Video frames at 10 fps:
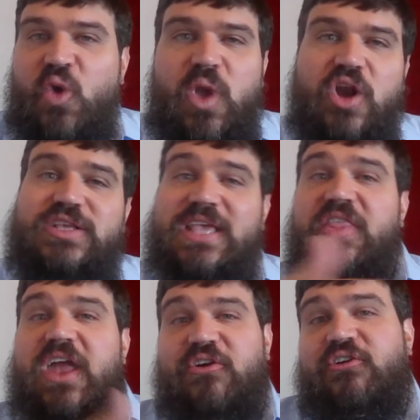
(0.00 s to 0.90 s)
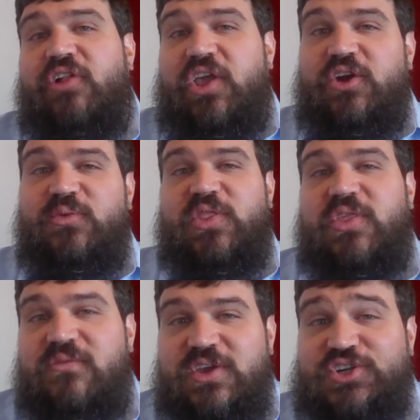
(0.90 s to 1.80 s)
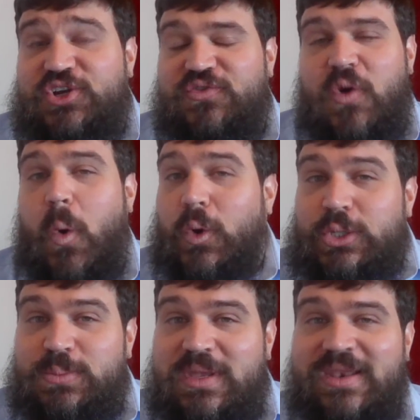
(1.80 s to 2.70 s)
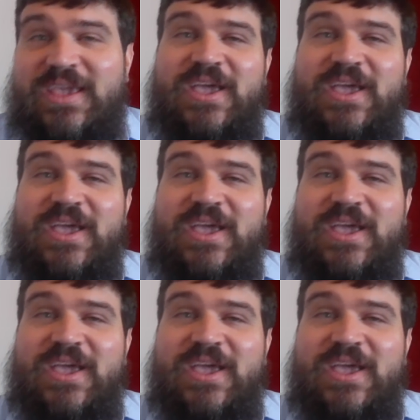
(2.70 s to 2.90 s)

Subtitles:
We already saw that earlier with the vision of the horseman.